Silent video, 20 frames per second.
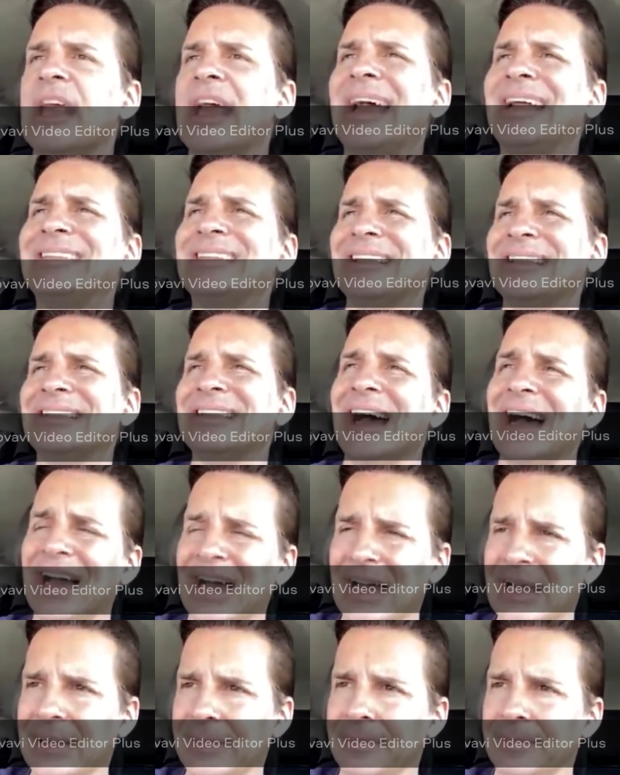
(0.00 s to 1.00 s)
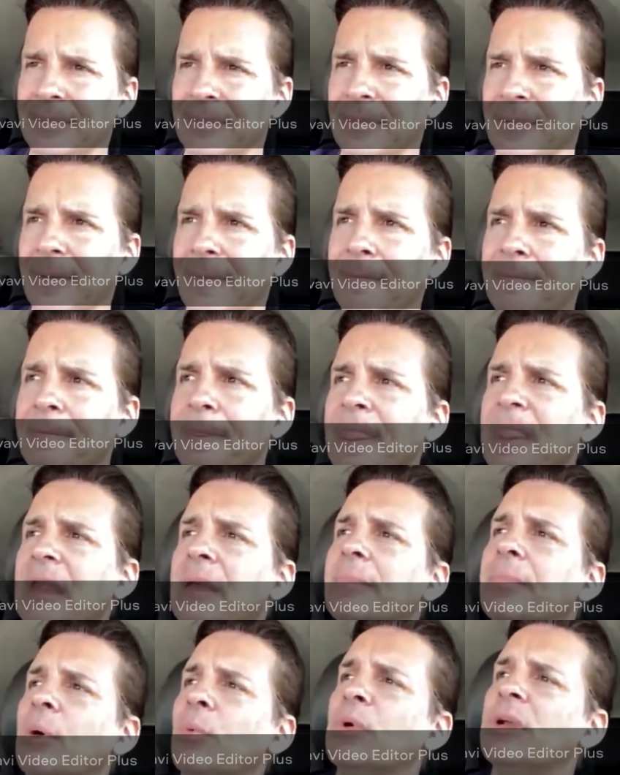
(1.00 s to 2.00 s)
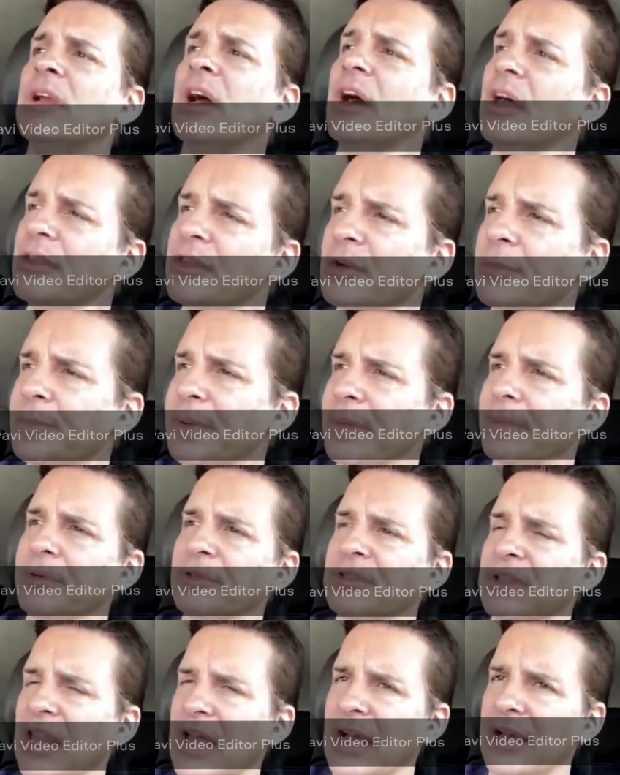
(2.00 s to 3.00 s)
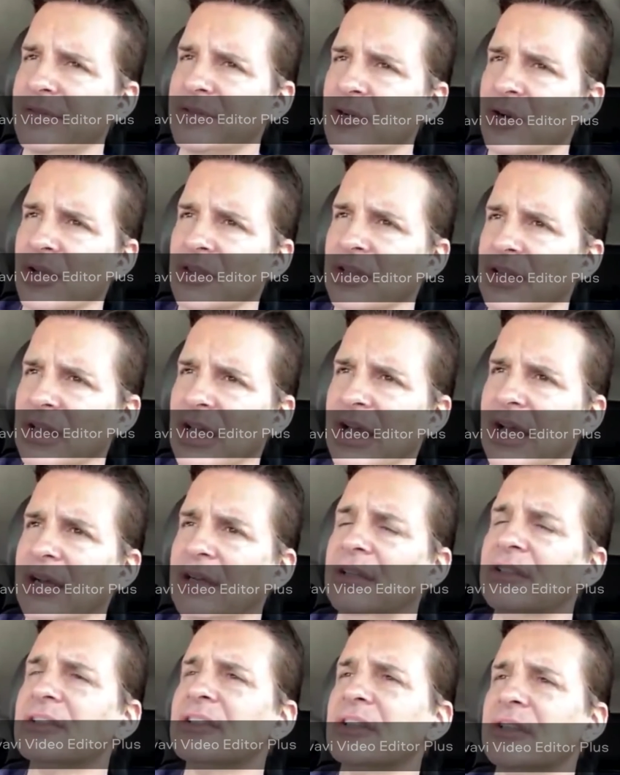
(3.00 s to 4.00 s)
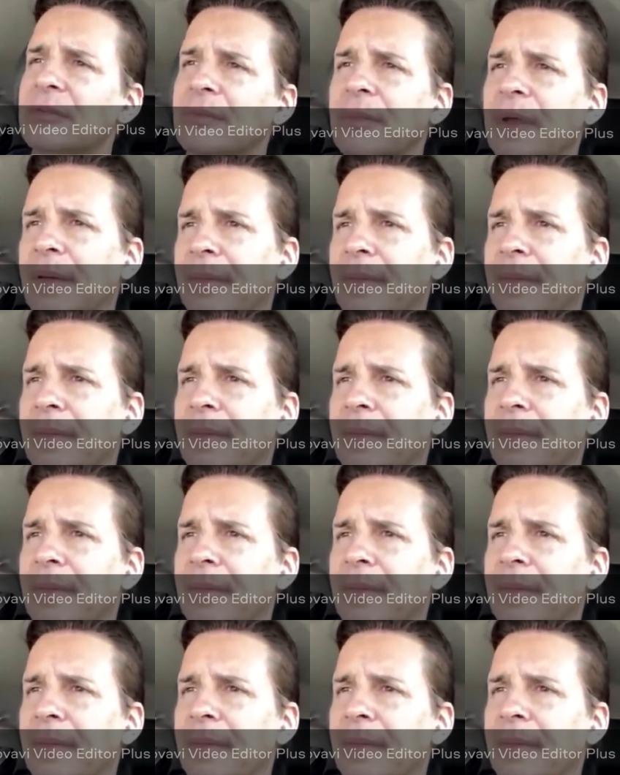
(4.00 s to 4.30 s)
at the time. But when other people's lives are on the line, it's a